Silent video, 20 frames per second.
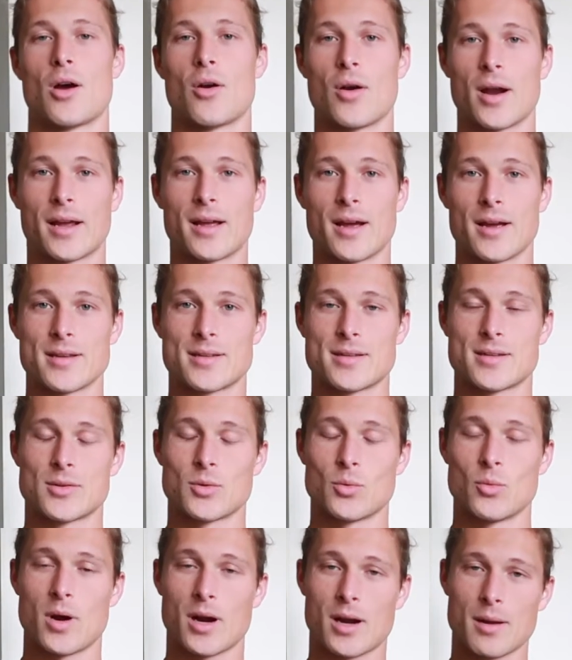Alright
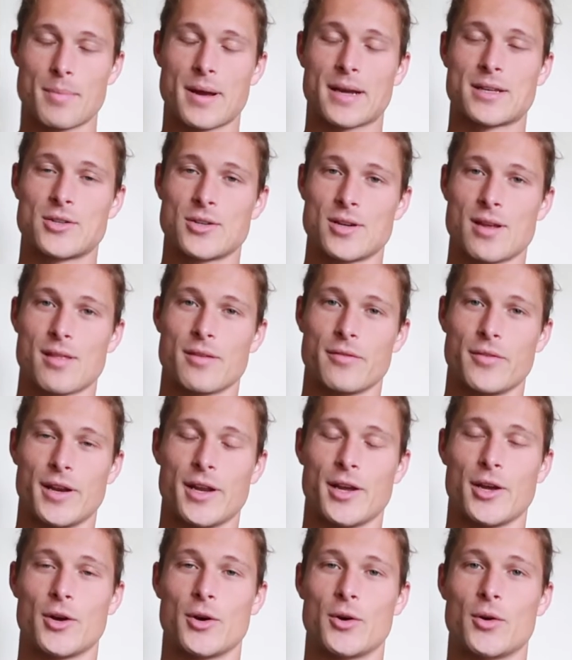guys, welcome back to another
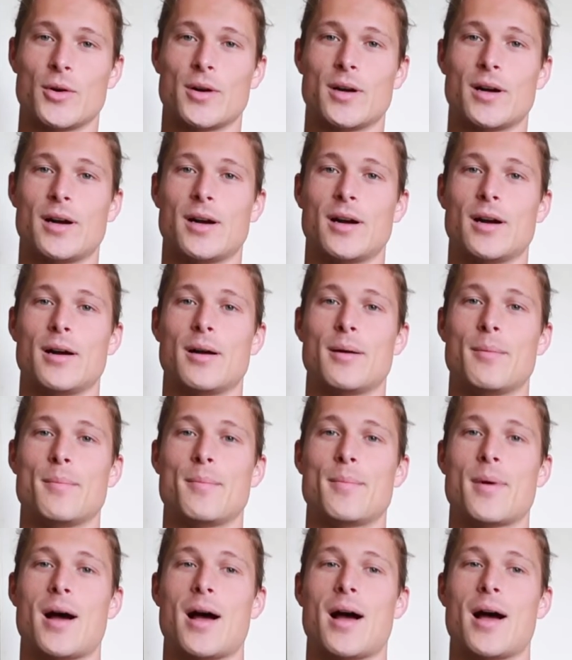video.
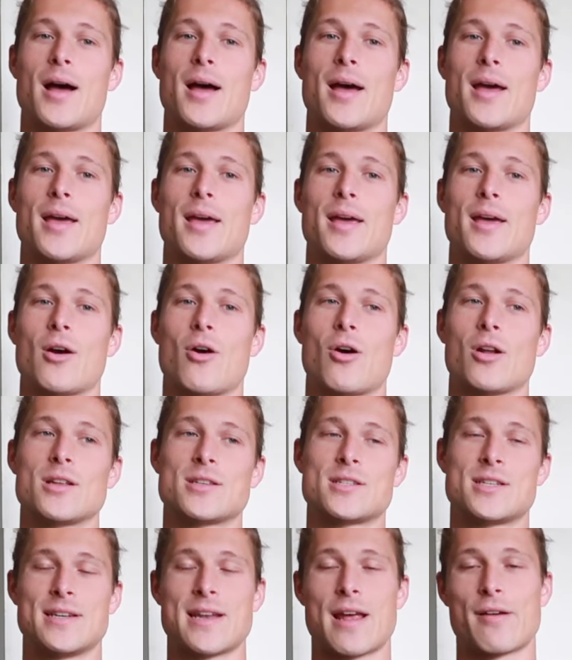I
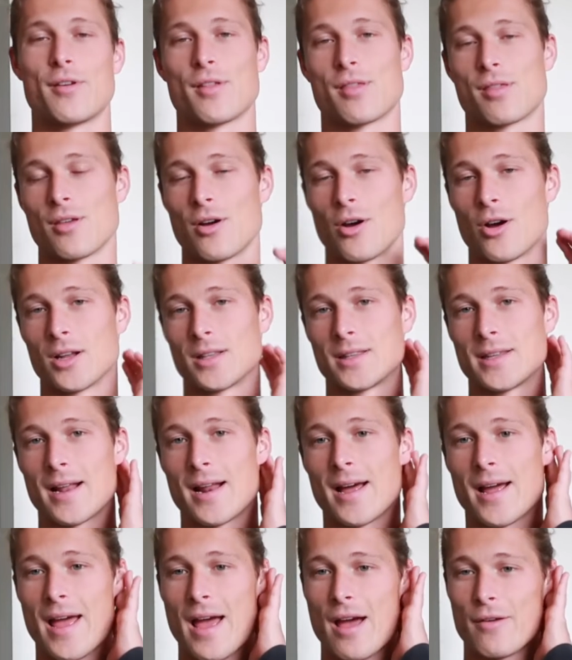honestly never thought
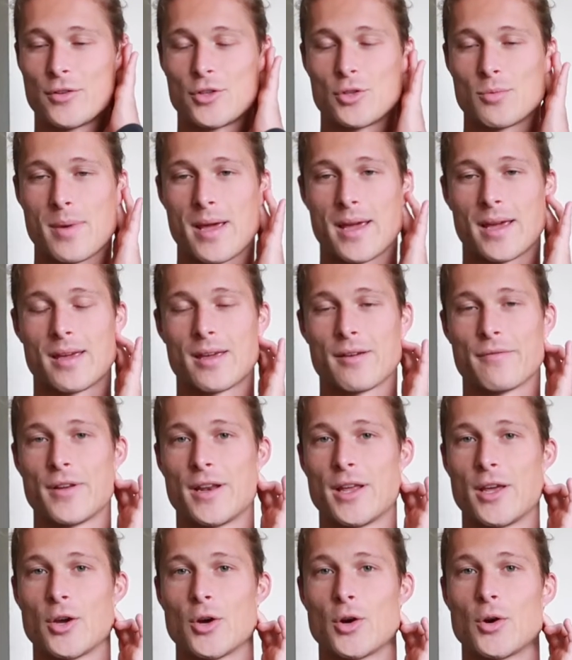that I have to make a
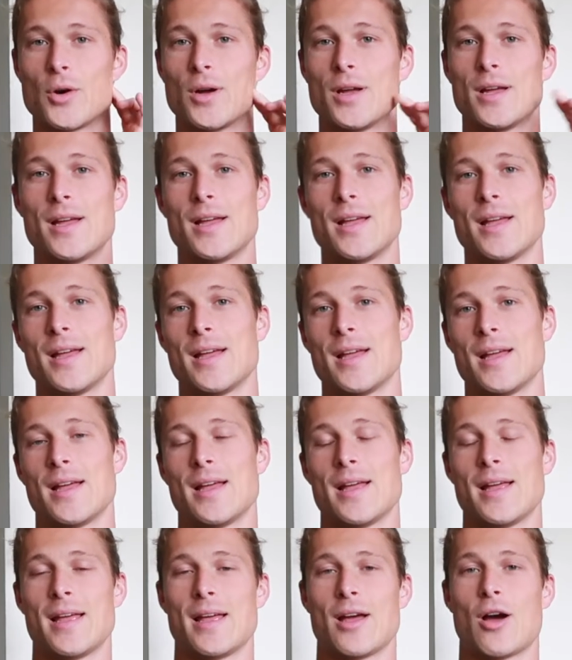video
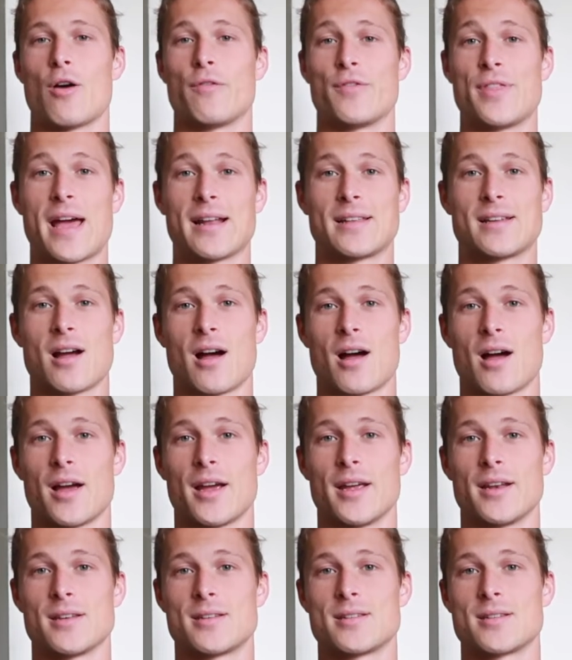of that
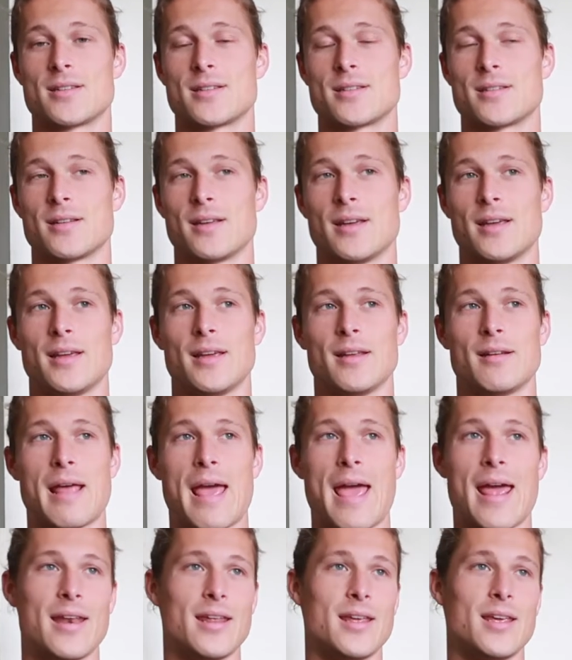kind
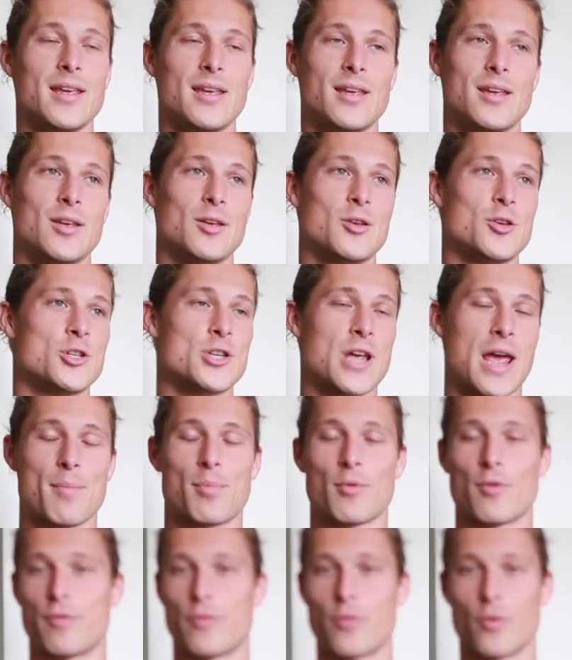in any
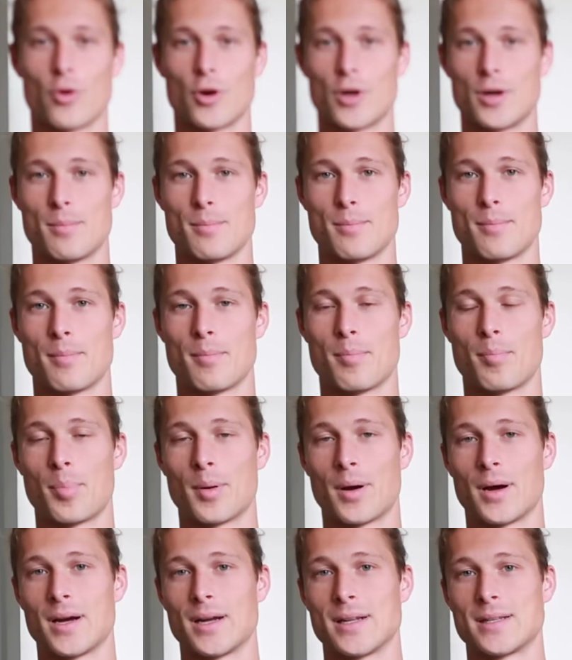shape or form,
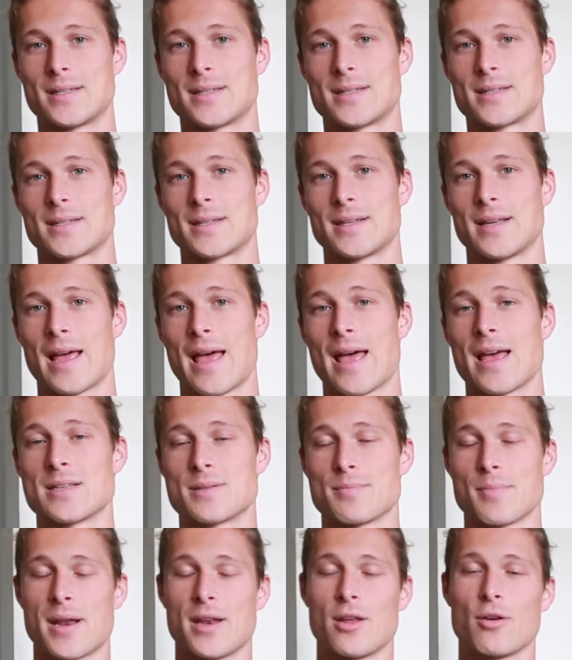but
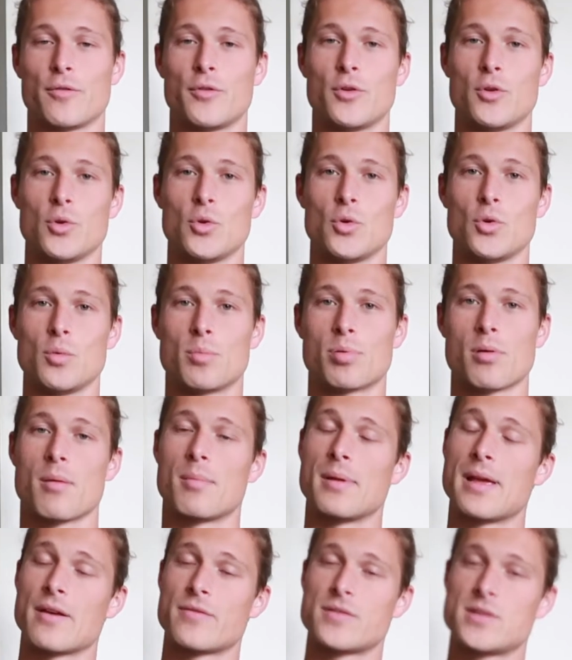as many of you
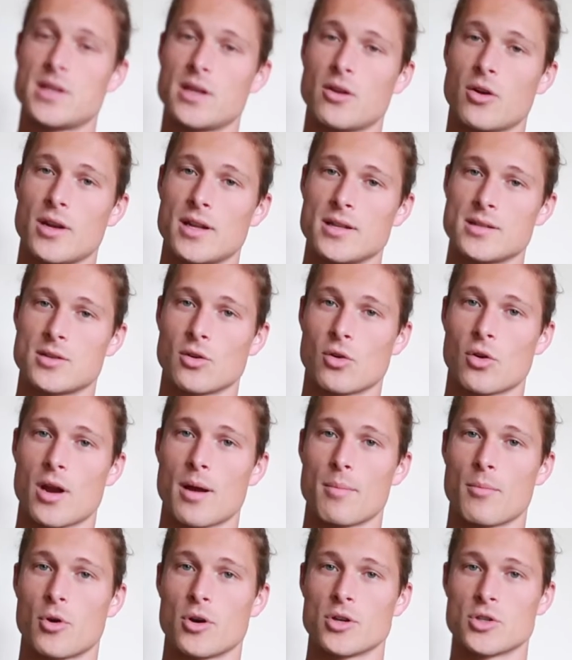probably have seen on
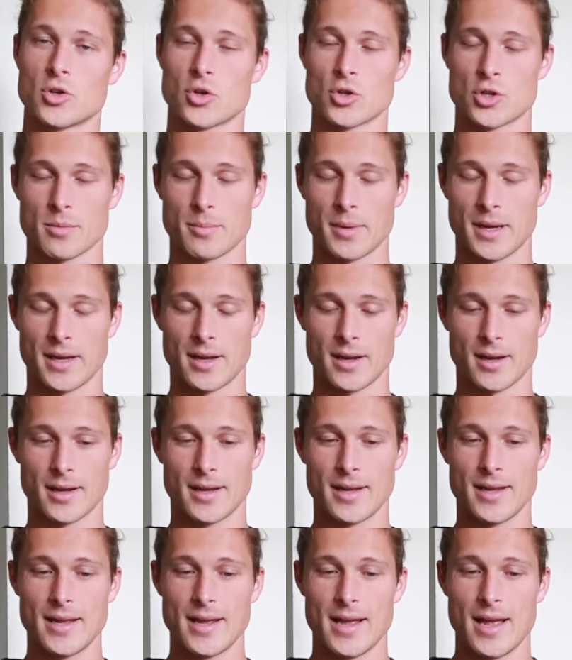Instagram or on social
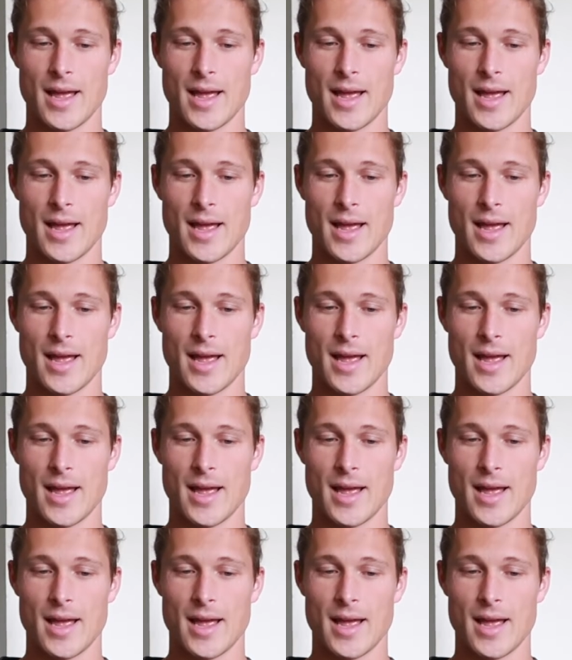media,